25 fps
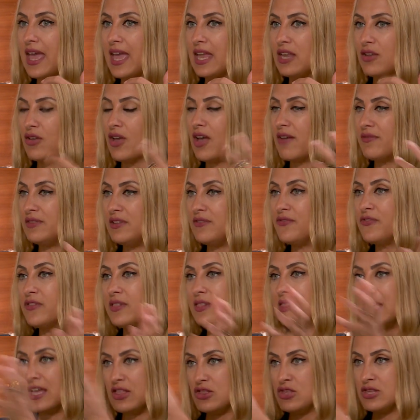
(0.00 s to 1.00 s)
And you have
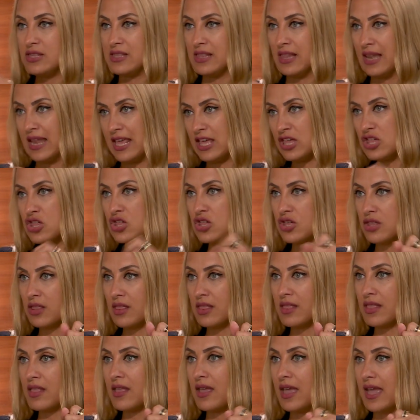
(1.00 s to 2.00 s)
different
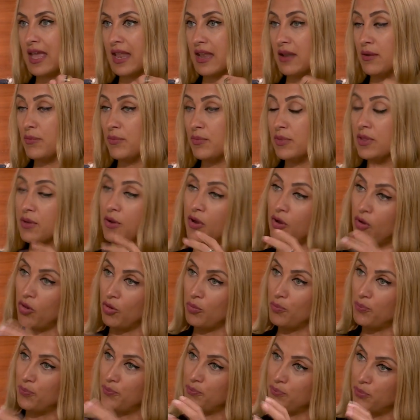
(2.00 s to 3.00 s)
legislation, and the
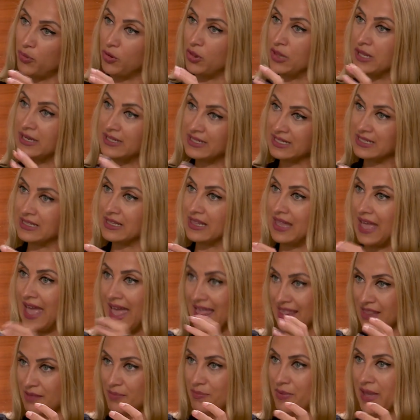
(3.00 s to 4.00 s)
whole political
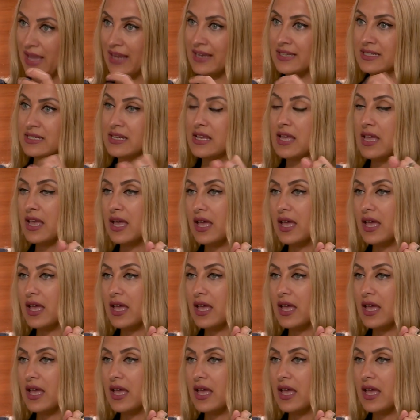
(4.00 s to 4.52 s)
aspect